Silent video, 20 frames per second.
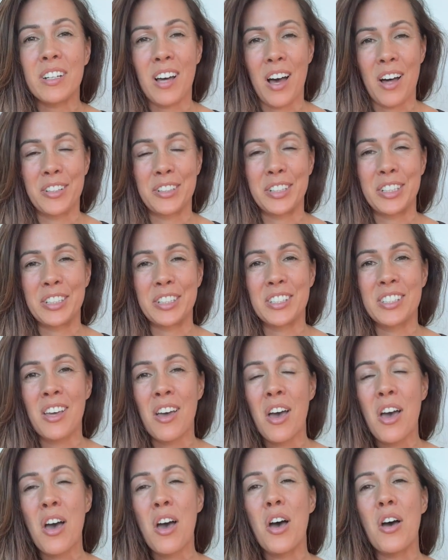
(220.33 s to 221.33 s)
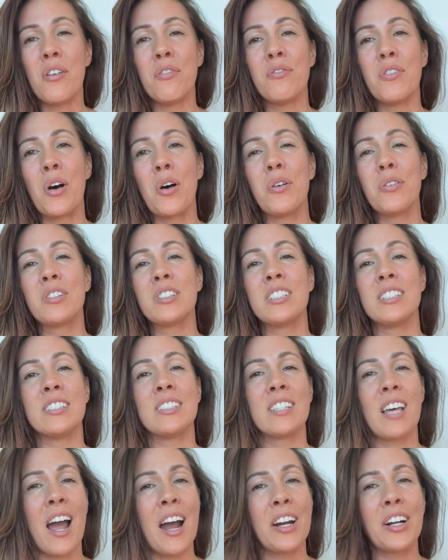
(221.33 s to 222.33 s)
colors evoke
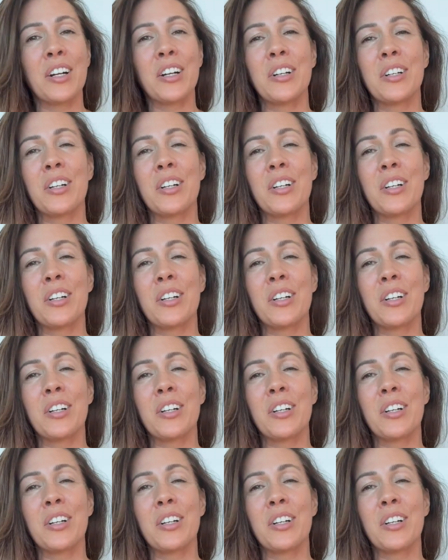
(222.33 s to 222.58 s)
desired